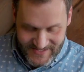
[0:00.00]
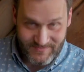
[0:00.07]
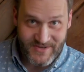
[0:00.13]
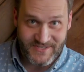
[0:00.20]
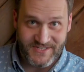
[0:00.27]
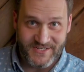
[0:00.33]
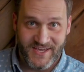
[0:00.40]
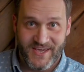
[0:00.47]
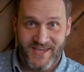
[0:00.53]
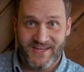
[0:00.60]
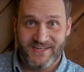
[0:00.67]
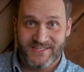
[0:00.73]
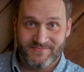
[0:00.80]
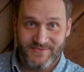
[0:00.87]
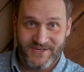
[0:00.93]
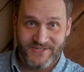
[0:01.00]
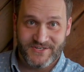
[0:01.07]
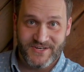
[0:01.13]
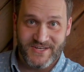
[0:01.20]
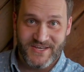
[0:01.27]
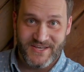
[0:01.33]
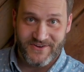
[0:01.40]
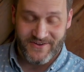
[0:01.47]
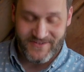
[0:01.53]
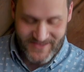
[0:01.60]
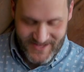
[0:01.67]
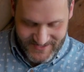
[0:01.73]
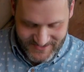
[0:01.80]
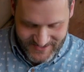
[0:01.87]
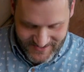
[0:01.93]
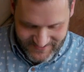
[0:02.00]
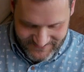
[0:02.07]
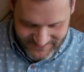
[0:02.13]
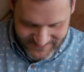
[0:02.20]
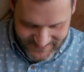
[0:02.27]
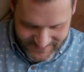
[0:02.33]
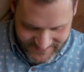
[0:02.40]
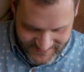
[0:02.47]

the best you can to make sure you get all that stuff.